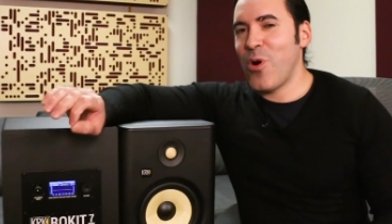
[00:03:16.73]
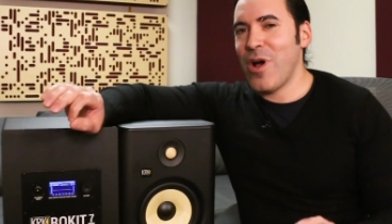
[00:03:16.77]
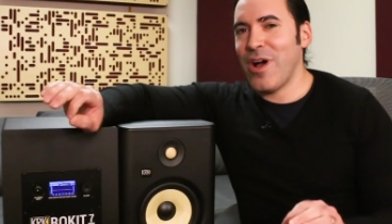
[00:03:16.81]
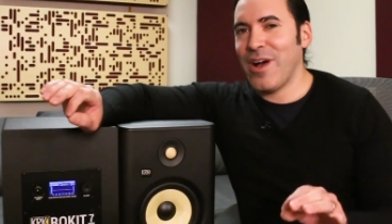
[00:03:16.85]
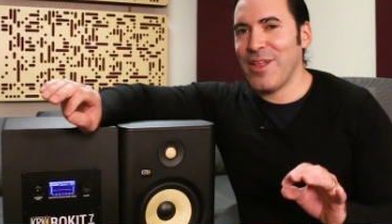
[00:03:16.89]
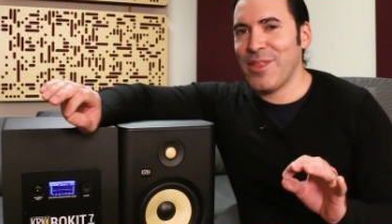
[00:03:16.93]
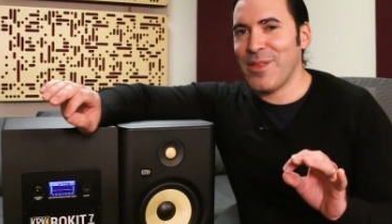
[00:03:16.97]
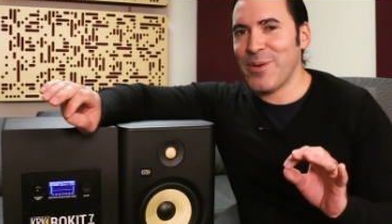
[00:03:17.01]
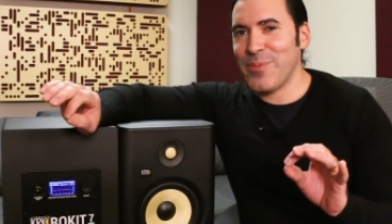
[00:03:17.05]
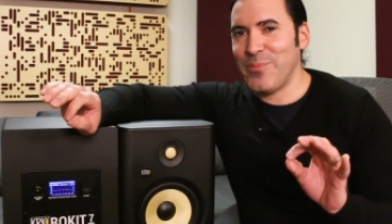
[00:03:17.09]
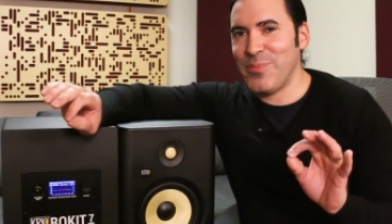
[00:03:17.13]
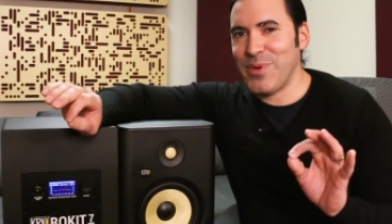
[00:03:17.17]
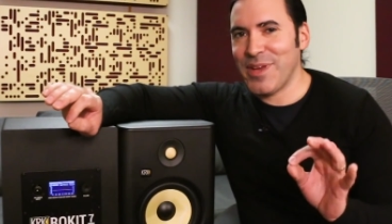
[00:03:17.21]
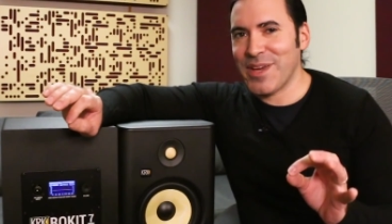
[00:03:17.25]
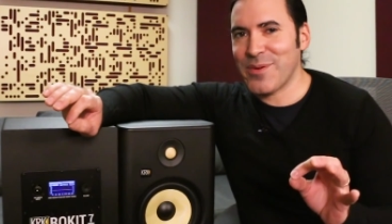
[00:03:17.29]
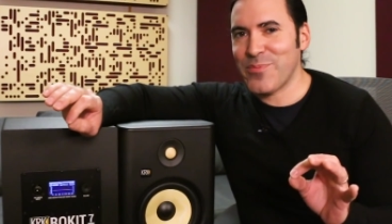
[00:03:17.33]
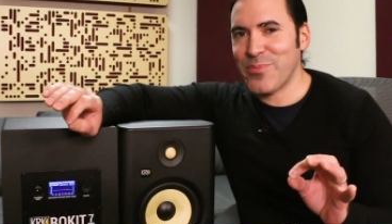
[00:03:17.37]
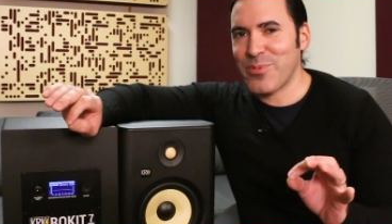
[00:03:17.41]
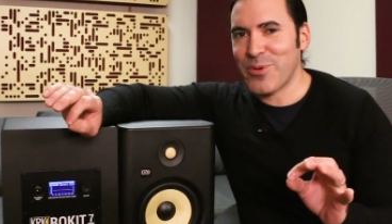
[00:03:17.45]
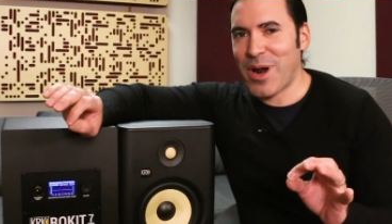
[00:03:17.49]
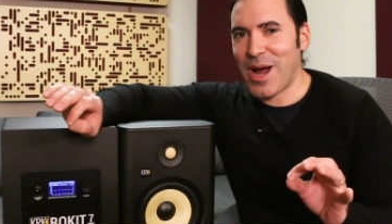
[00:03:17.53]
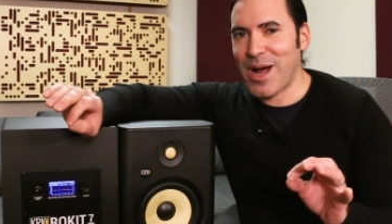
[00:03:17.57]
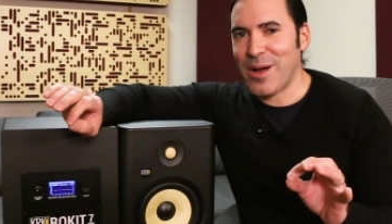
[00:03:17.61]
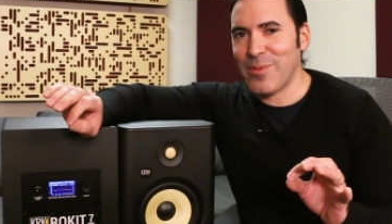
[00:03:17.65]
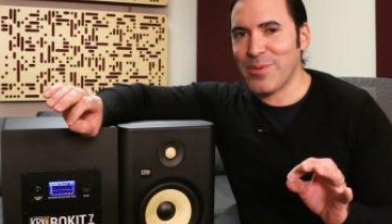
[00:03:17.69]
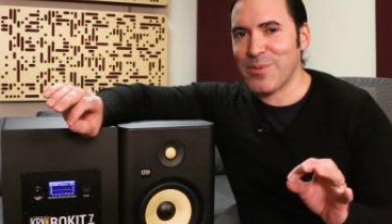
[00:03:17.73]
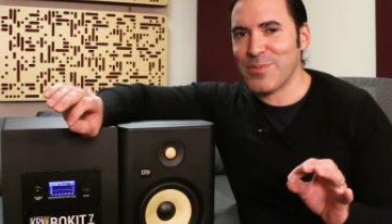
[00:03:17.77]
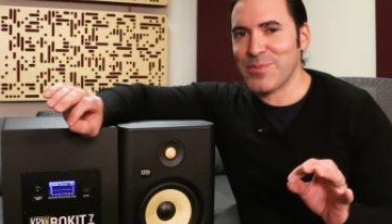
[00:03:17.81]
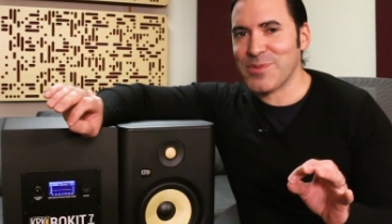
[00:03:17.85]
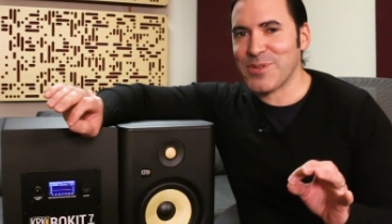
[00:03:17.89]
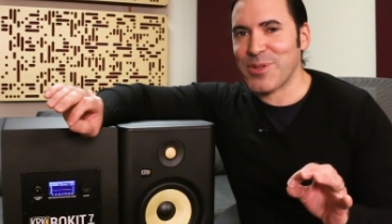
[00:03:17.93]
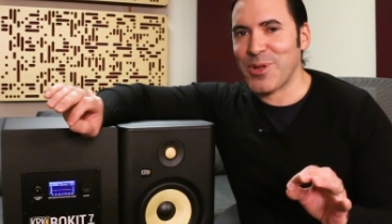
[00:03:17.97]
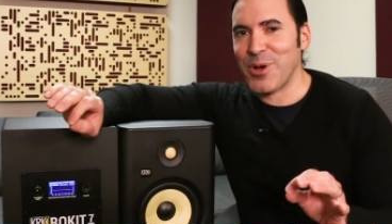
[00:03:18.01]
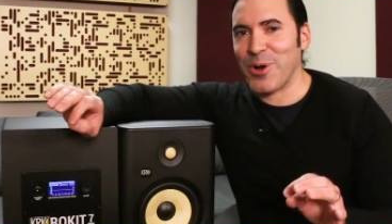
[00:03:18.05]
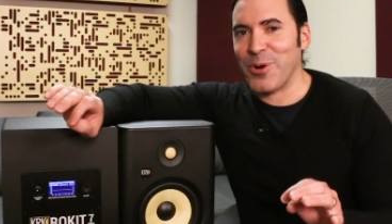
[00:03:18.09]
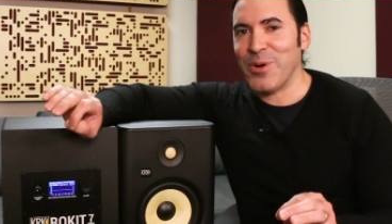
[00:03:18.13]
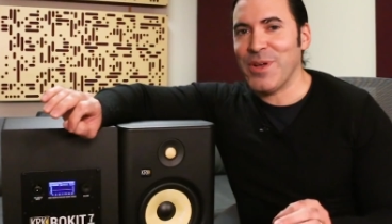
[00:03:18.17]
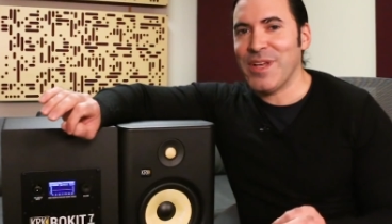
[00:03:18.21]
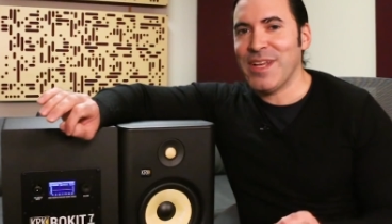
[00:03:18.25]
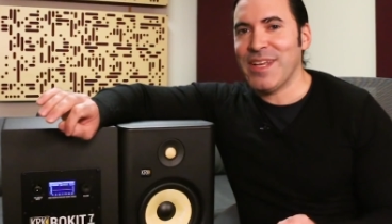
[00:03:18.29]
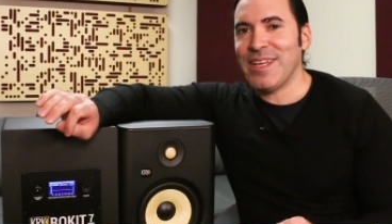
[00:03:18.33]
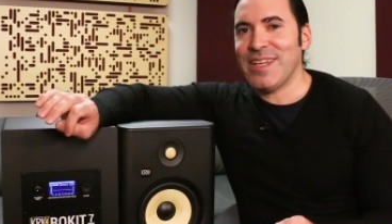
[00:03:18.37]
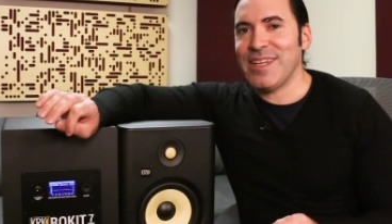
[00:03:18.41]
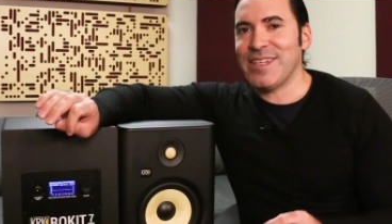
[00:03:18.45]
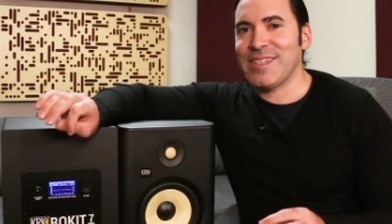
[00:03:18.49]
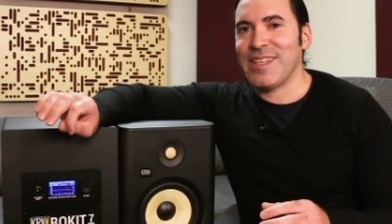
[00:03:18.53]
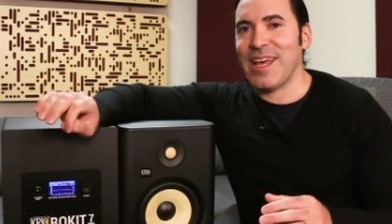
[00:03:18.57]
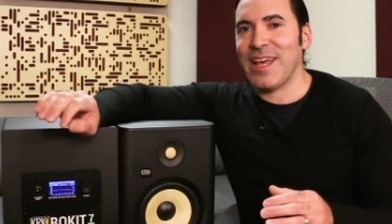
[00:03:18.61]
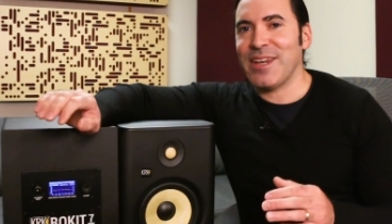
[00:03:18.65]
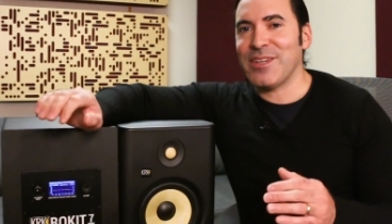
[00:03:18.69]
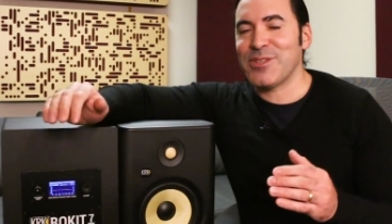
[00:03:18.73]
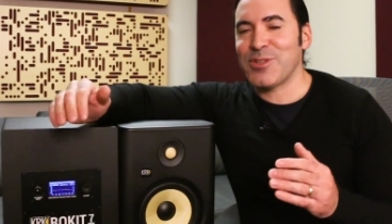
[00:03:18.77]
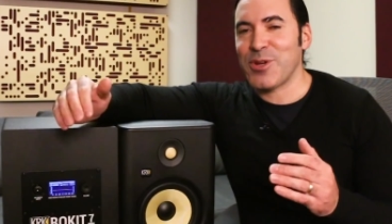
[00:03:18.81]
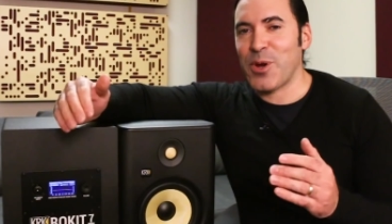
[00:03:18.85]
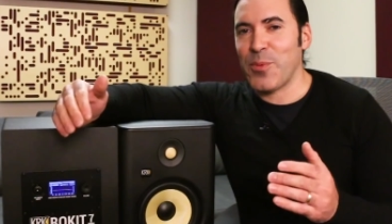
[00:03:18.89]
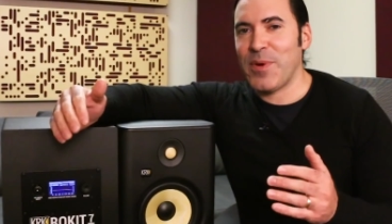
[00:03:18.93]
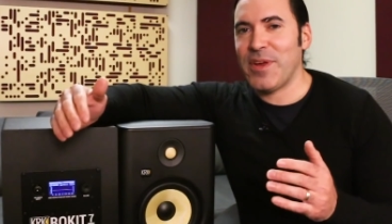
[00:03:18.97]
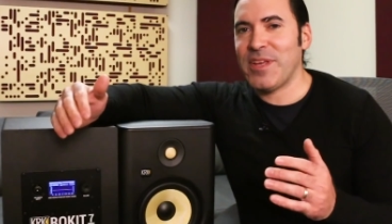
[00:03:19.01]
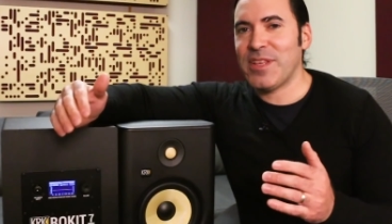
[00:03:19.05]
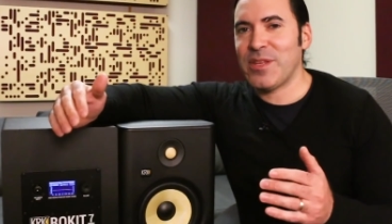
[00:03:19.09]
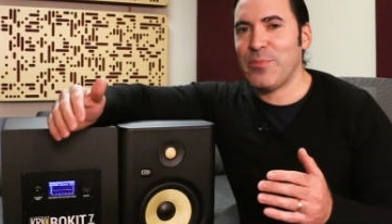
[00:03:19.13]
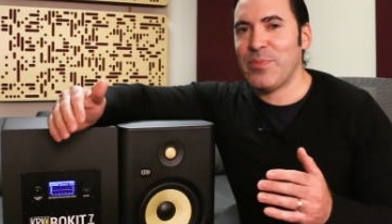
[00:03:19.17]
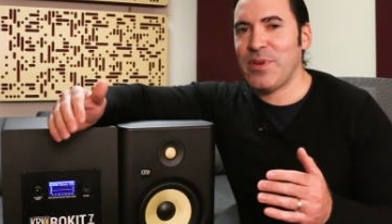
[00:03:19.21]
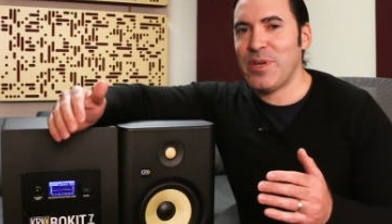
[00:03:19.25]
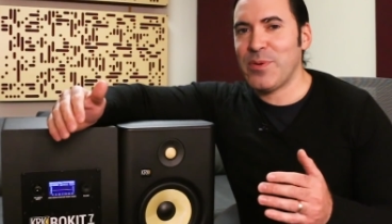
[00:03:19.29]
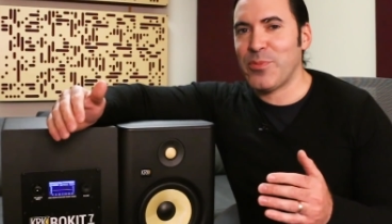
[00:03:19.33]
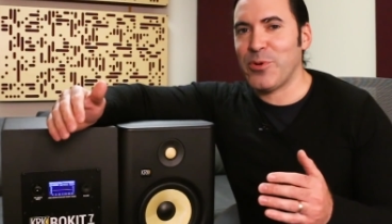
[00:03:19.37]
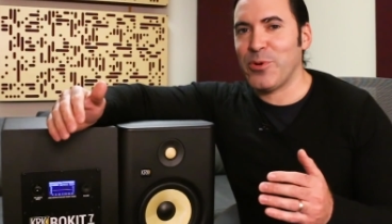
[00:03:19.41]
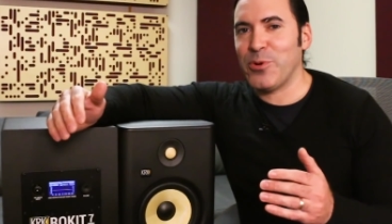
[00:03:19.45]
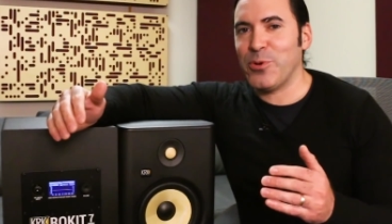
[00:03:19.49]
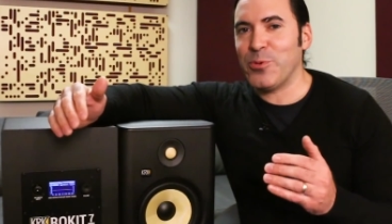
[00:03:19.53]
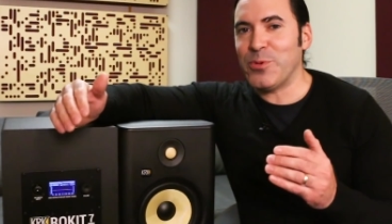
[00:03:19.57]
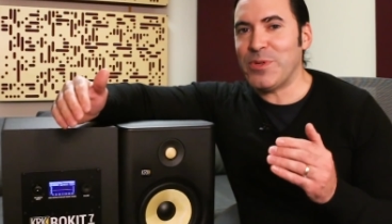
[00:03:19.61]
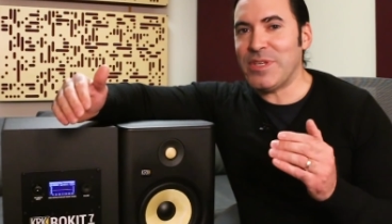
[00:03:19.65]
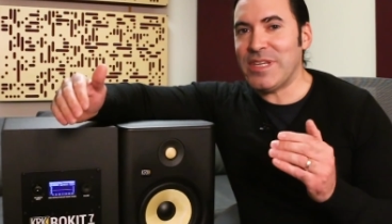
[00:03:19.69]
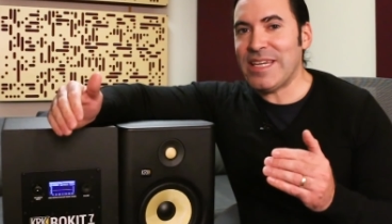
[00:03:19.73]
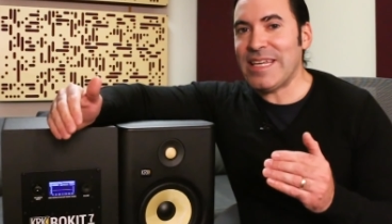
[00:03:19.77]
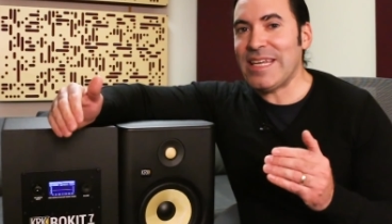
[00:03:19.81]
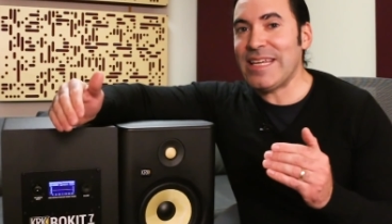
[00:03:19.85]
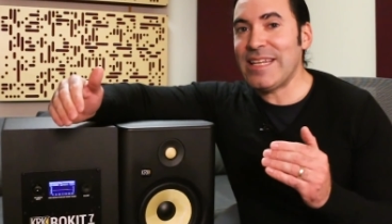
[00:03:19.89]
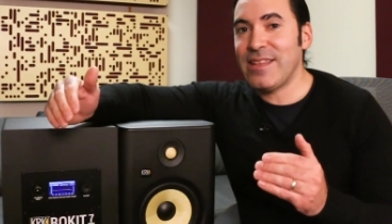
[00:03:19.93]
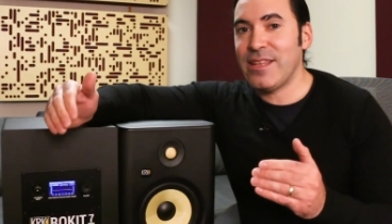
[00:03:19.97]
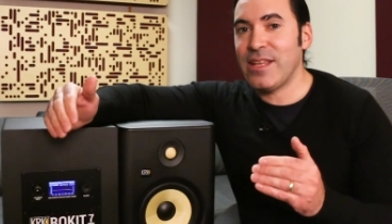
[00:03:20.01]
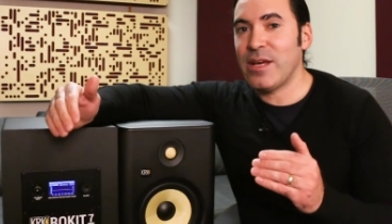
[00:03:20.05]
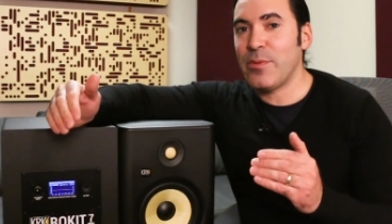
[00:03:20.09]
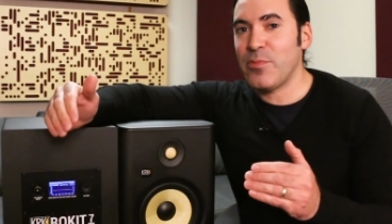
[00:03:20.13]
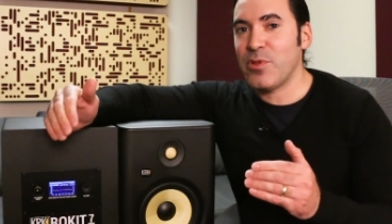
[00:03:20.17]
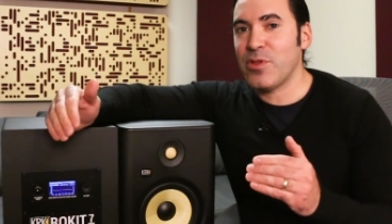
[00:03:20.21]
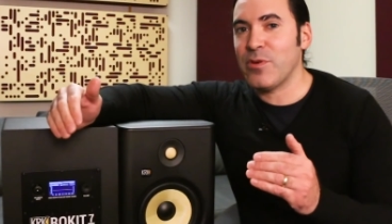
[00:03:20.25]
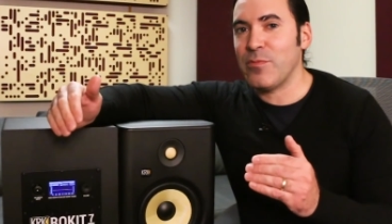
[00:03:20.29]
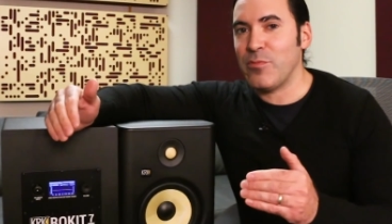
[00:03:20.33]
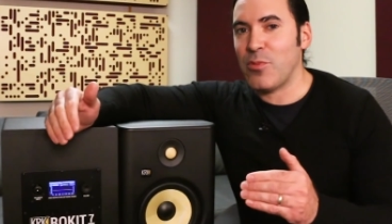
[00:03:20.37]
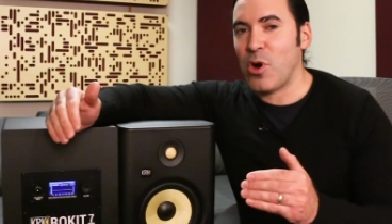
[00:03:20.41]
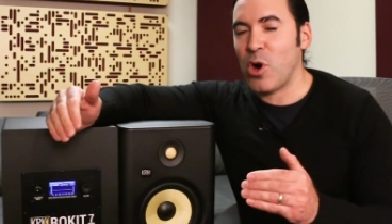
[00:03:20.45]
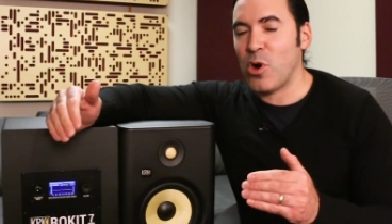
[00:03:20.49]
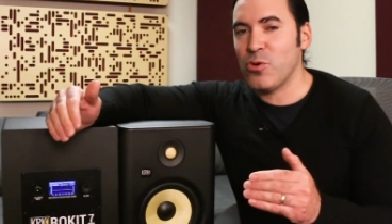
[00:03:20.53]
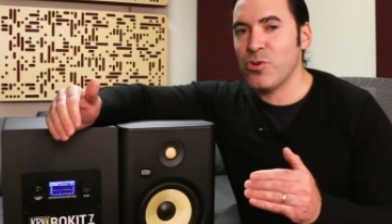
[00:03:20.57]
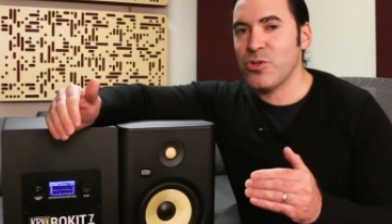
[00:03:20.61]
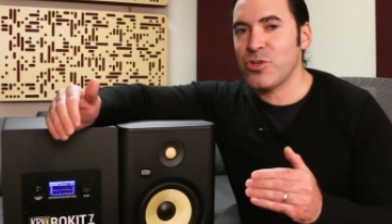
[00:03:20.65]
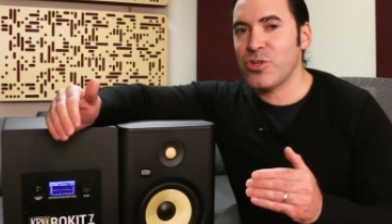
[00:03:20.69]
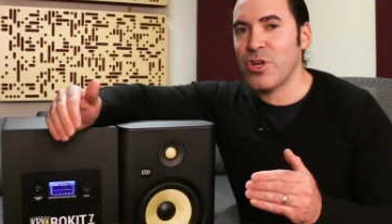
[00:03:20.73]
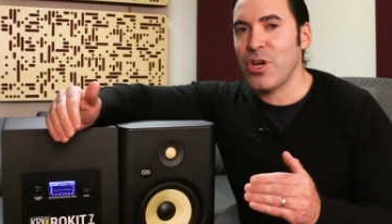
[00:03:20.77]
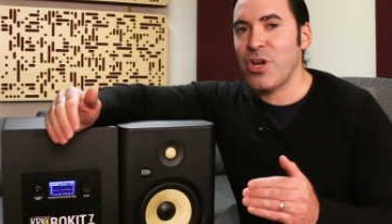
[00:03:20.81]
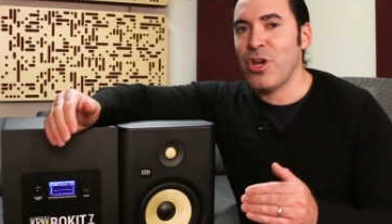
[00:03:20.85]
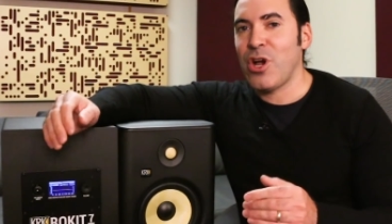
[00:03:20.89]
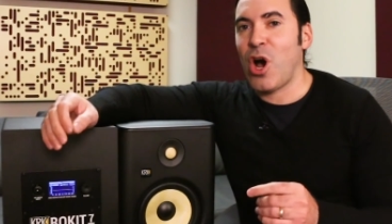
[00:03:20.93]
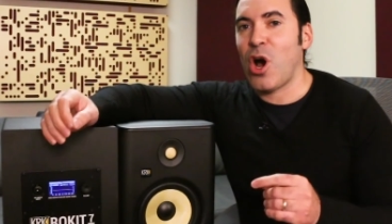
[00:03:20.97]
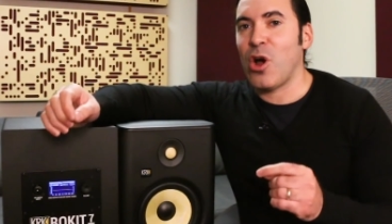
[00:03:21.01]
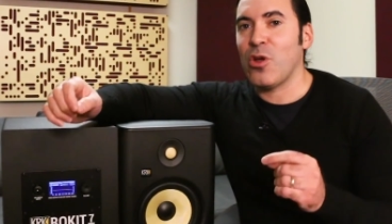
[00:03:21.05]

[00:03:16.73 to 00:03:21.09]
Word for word: One of the big problems, though, is that so many of the people who need them the most